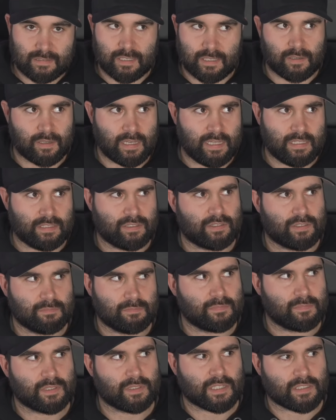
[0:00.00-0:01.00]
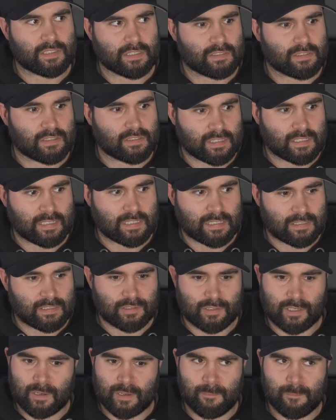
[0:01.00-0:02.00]
East Sussex, I think it is,
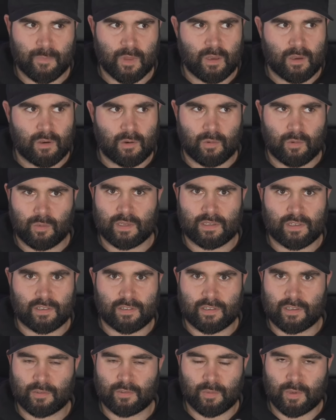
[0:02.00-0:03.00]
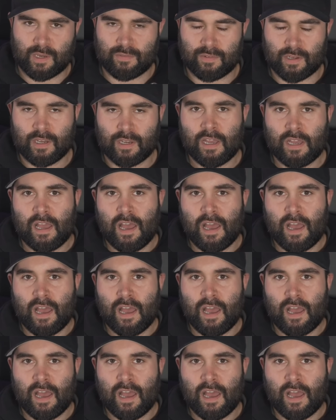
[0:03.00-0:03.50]
or West Sussex, whatever,